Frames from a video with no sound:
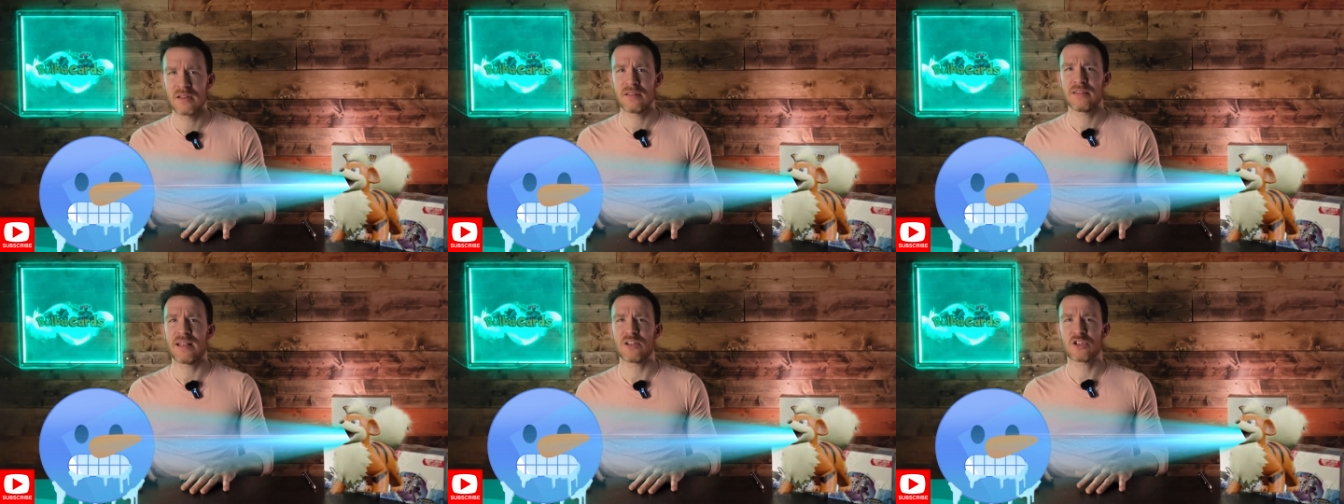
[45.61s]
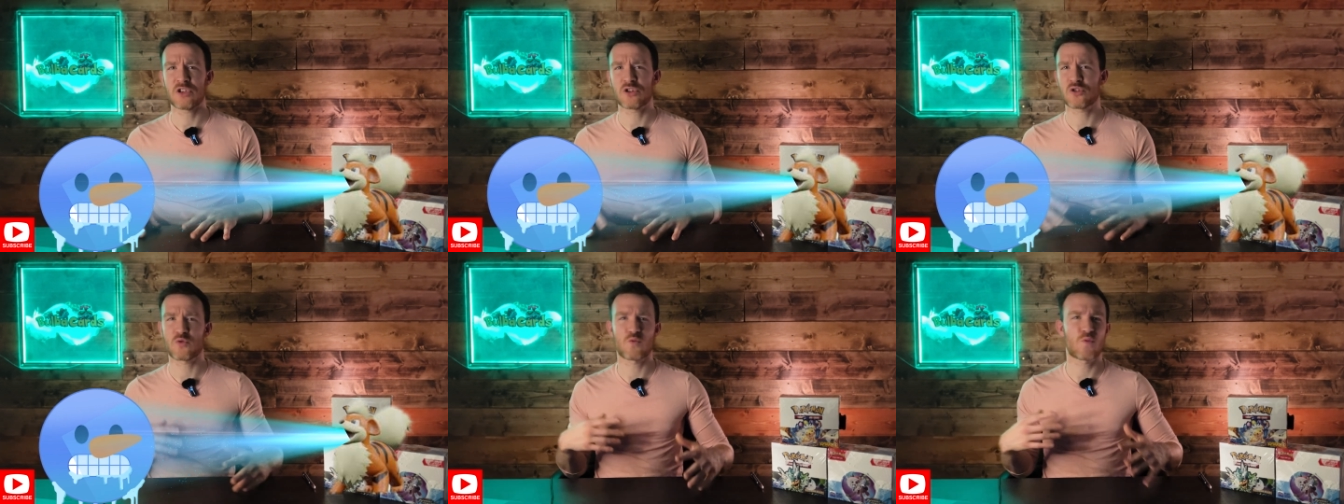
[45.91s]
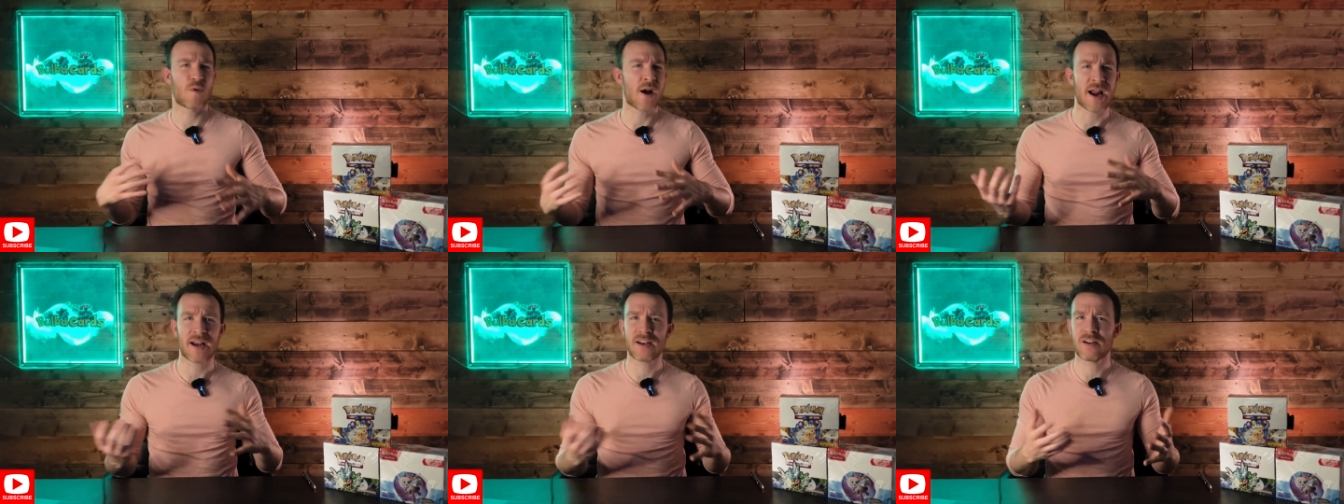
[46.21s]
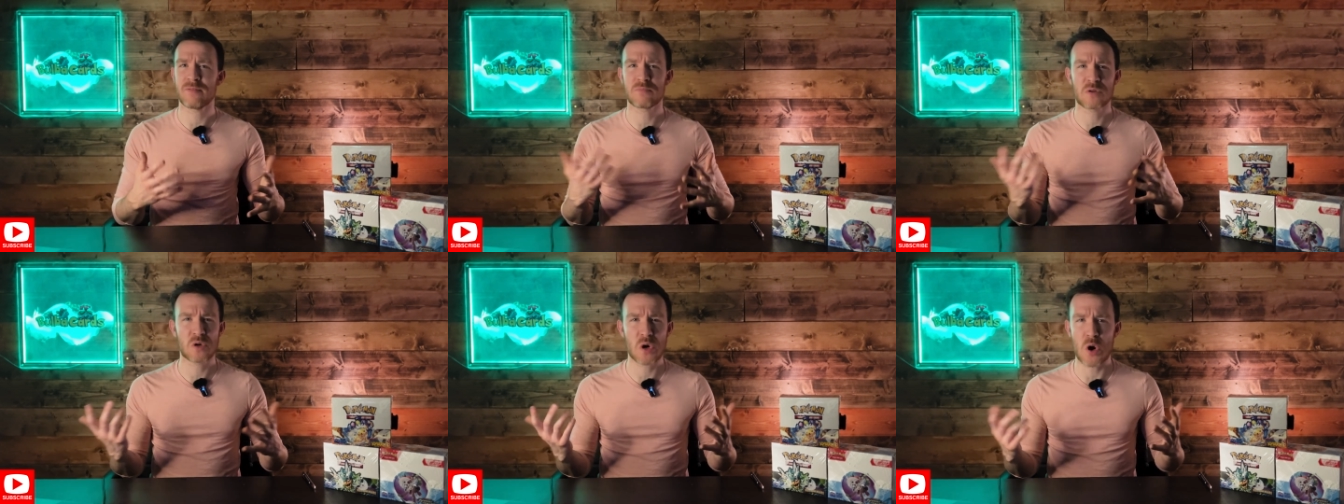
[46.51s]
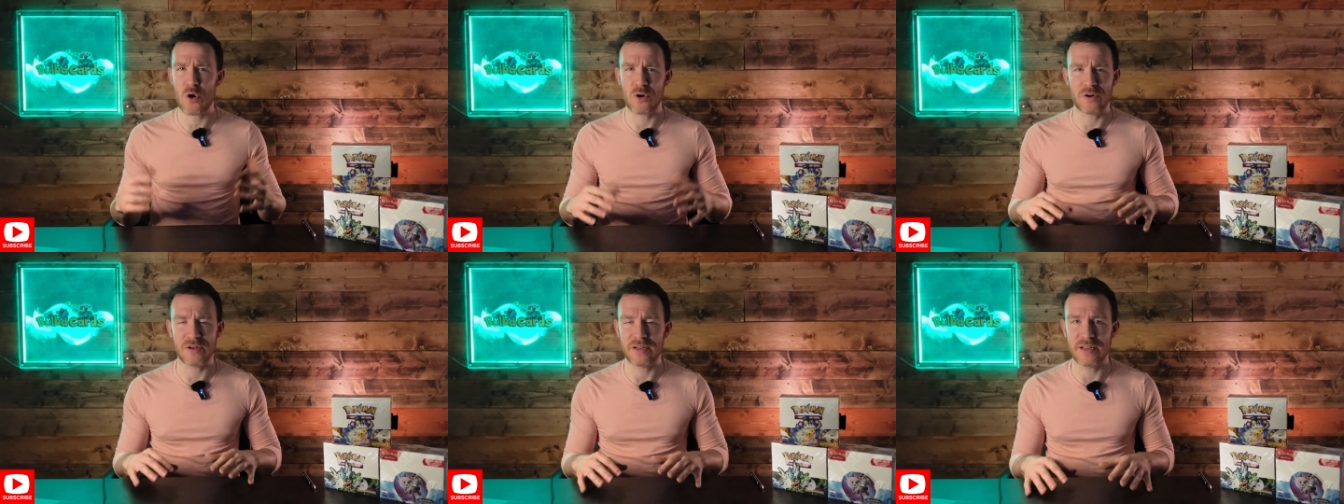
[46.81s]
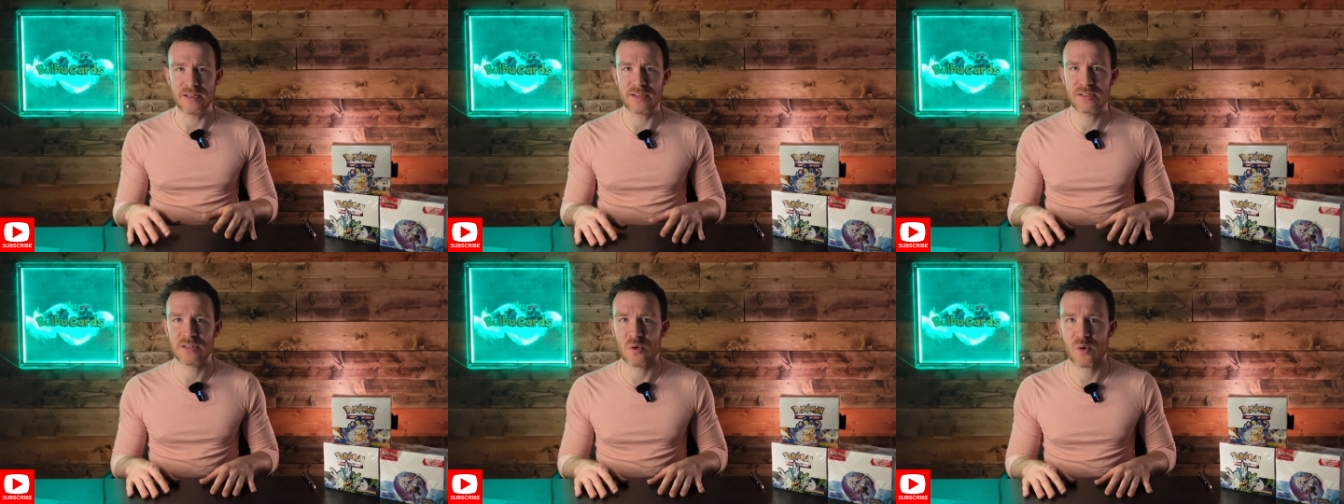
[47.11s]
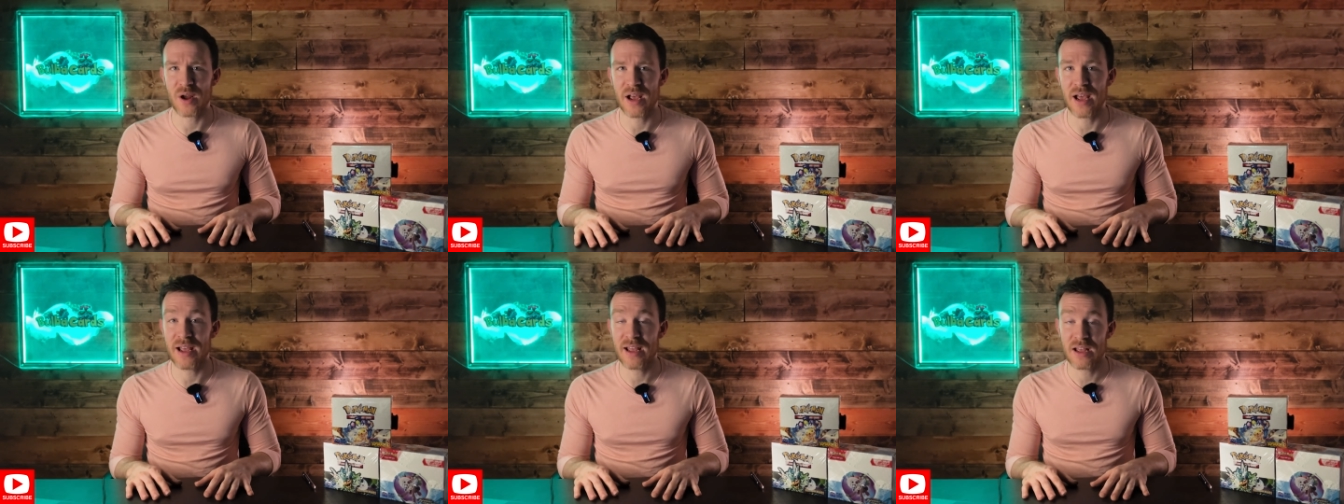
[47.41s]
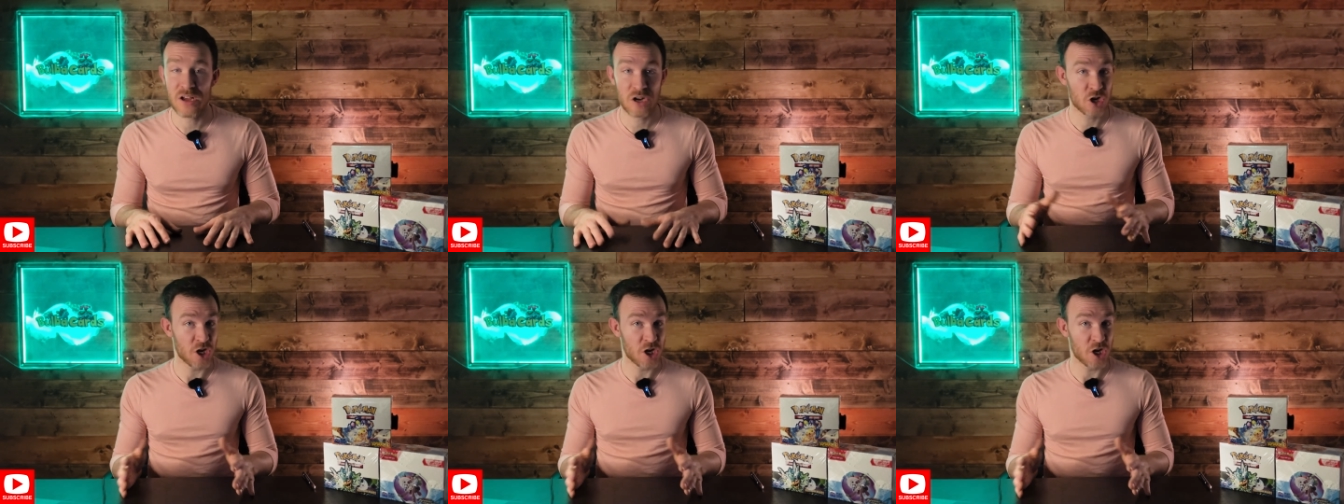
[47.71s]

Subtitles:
That's just random cardness, okay?